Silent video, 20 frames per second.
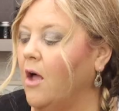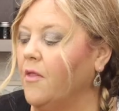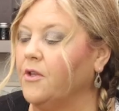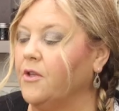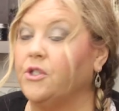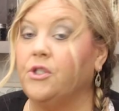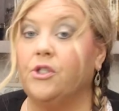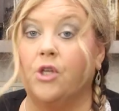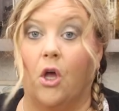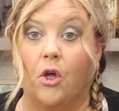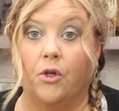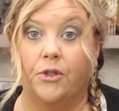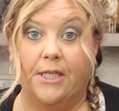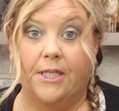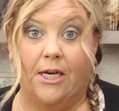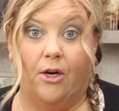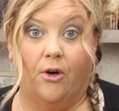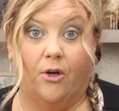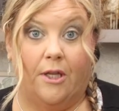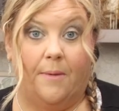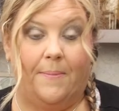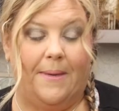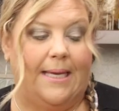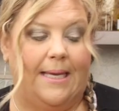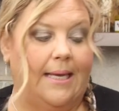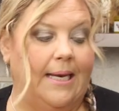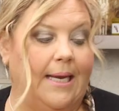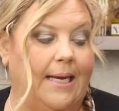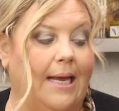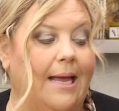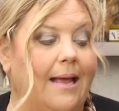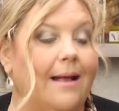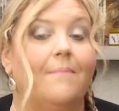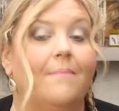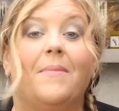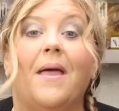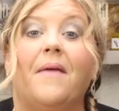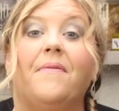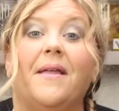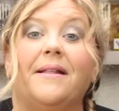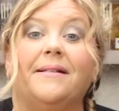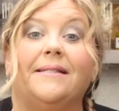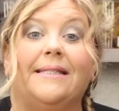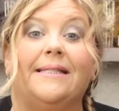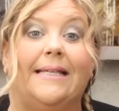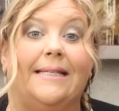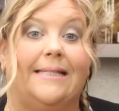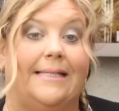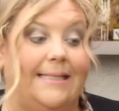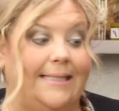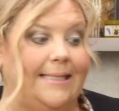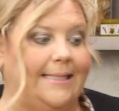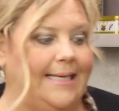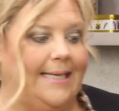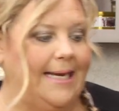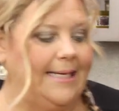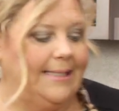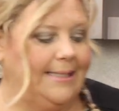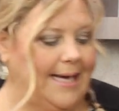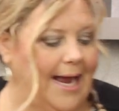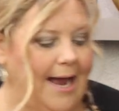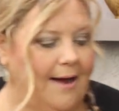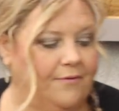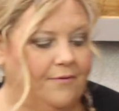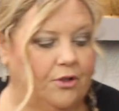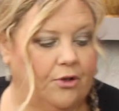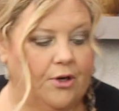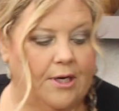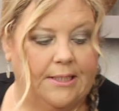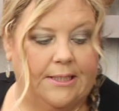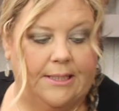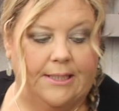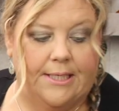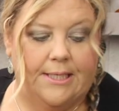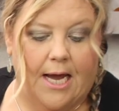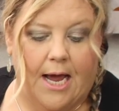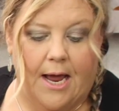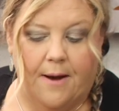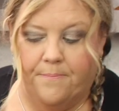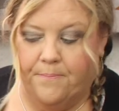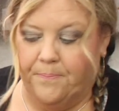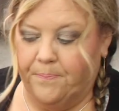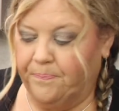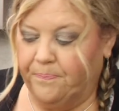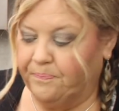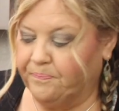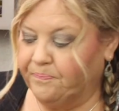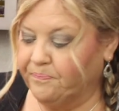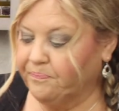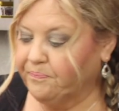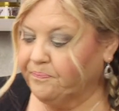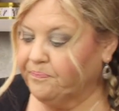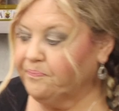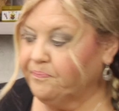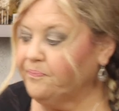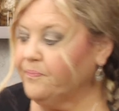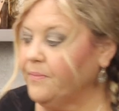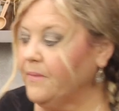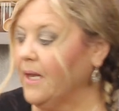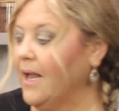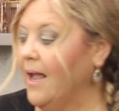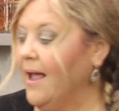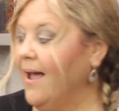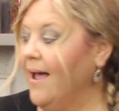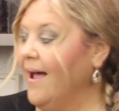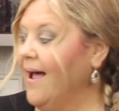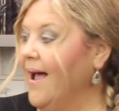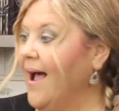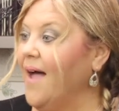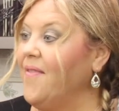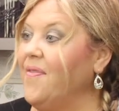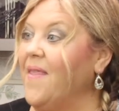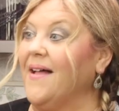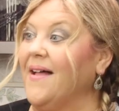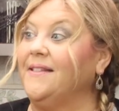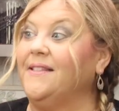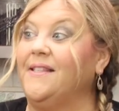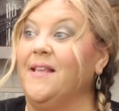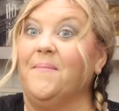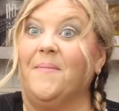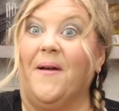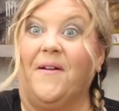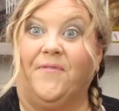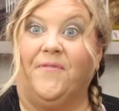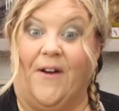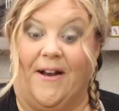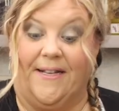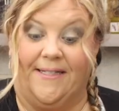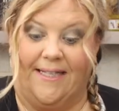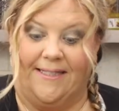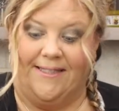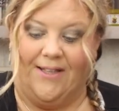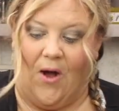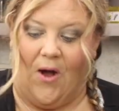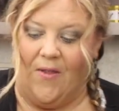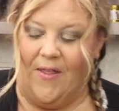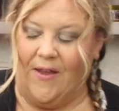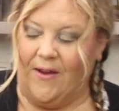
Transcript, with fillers: on the salt here in the beginning and then season to taste after it's done. And that's it, my friends. That's all